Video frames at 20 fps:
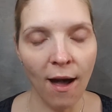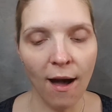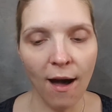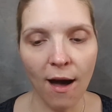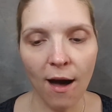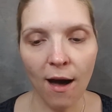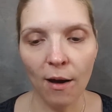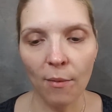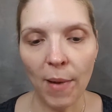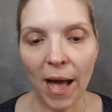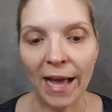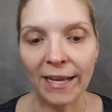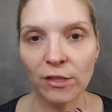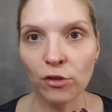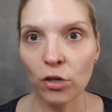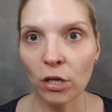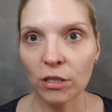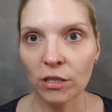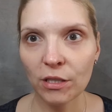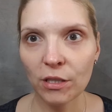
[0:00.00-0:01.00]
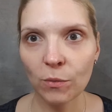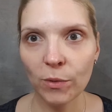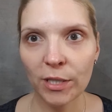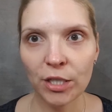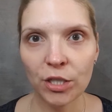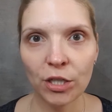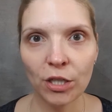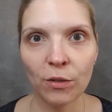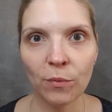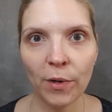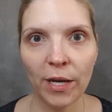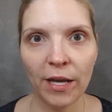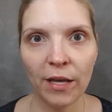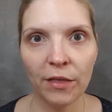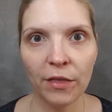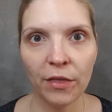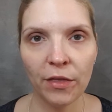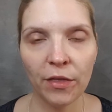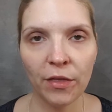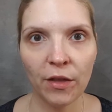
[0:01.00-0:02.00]
I struggle in the winter
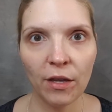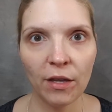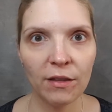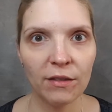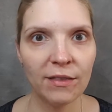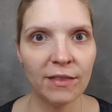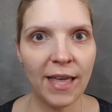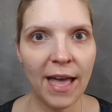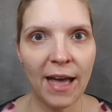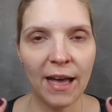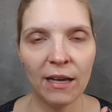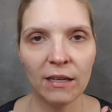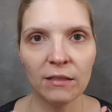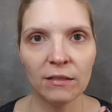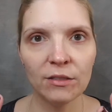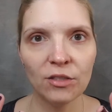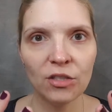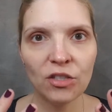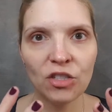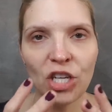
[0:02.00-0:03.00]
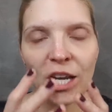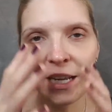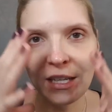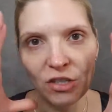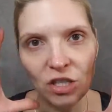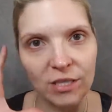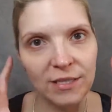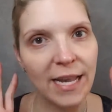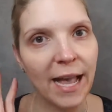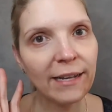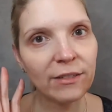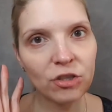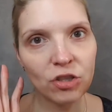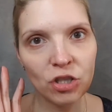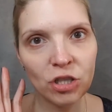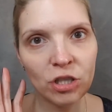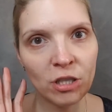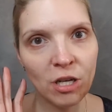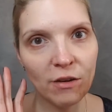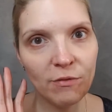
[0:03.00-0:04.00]
with that change in
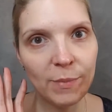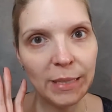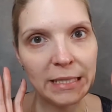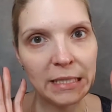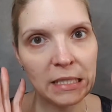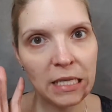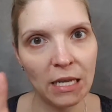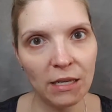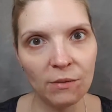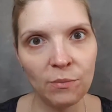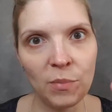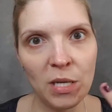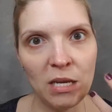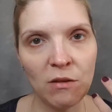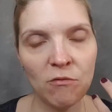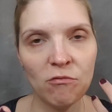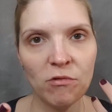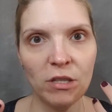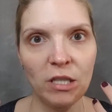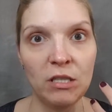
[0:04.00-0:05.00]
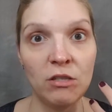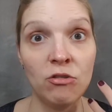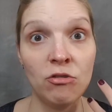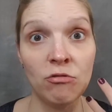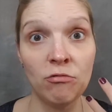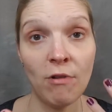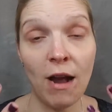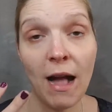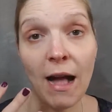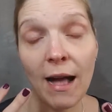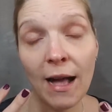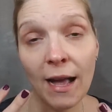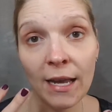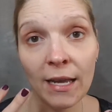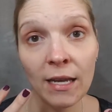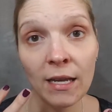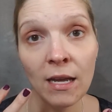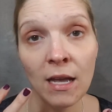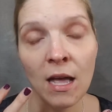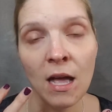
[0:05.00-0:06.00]
texture of my skin being really
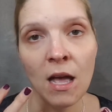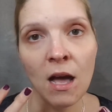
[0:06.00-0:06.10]
dry,